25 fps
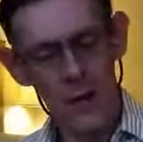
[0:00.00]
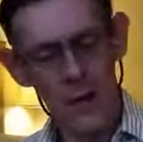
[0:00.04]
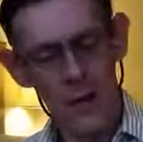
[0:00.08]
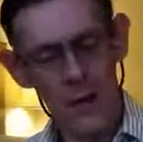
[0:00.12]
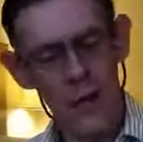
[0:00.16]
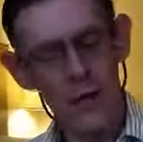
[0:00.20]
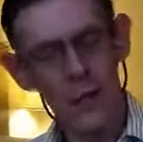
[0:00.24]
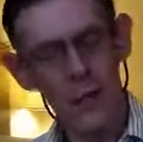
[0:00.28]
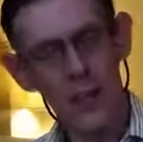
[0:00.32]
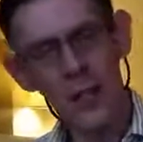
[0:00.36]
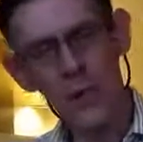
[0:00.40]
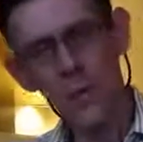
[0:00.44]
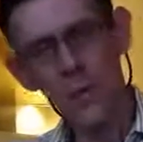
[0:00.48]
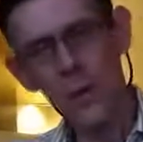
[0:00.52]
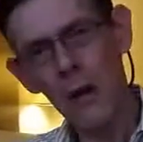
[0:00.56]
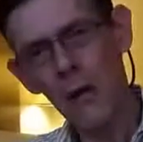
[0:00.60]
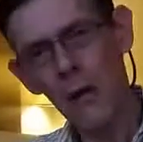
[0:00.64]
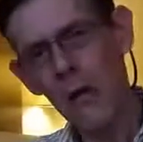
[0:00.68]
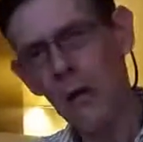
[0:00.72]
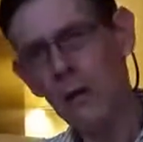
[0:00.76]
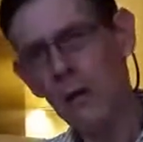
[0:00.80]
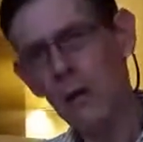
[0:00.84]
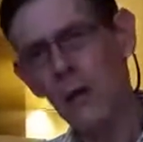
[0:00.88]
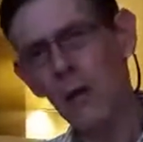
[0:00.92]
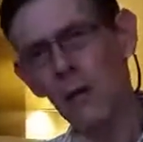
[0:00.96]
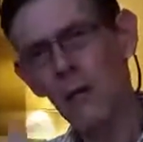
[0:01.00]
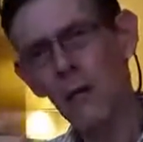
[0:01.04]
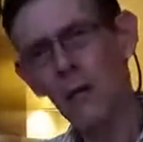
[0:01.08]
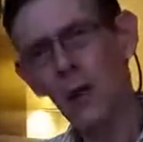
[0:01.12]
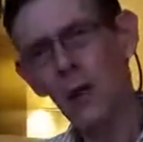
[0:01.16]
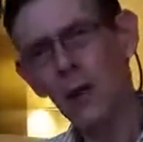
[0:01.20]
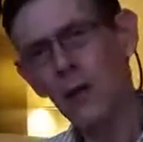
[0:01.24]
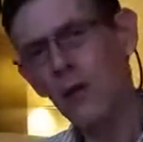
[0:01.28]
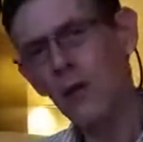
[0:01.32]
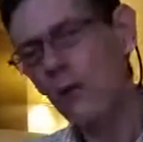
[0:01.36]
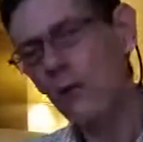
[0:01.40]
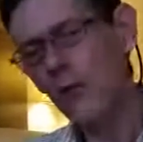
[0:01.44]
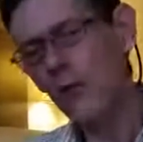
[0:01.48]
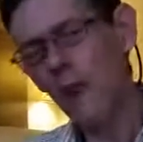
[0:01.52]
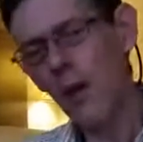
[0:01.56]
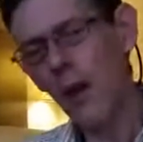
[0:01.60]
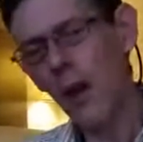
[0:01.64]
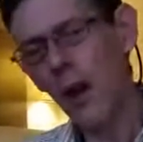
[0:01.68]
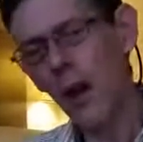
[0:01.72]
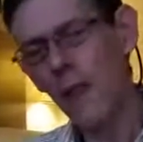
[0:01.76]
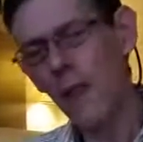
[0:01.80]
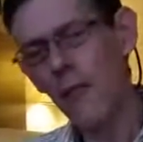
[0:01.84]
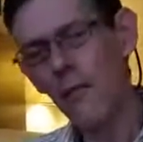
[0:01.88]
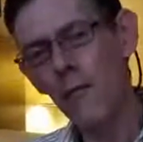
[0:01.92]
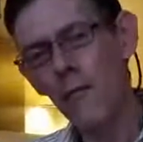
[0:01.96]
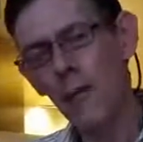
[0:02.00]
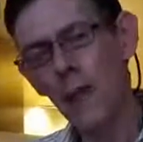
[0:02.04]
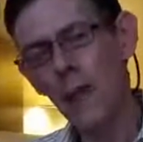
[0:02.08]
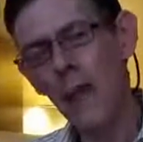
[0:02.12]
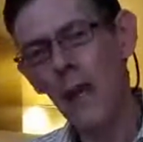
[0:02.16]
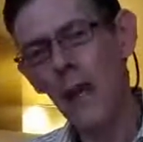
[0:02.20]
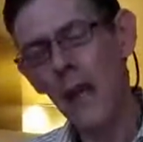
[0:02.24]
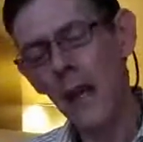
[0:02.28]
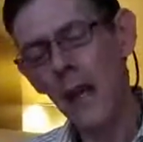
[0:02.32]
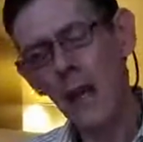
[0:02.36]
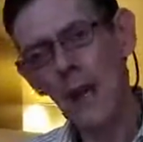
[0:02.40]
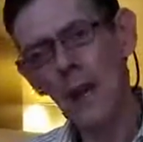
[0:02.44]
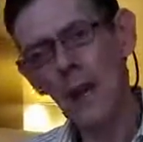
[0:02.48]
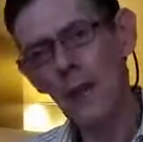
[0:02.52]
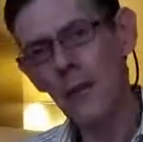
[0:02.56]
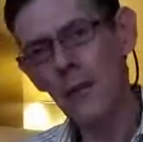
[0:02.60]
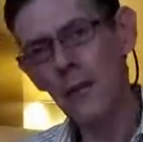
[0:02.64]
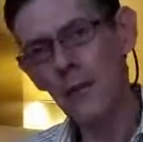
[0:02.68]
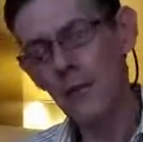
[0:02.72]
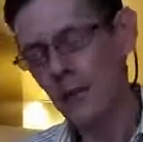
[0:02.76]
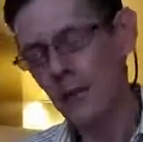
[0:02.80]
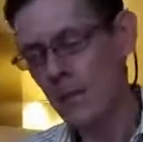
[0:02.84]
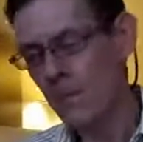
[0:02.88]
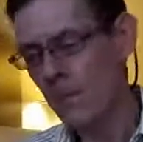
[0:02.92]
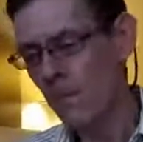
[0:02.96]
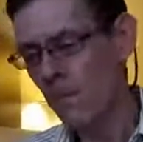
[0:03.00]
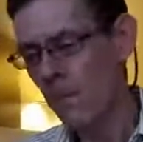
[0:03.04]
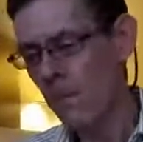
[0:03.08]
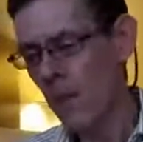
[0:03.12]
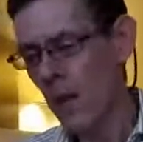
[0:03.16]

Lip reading: the experience of what true life really is.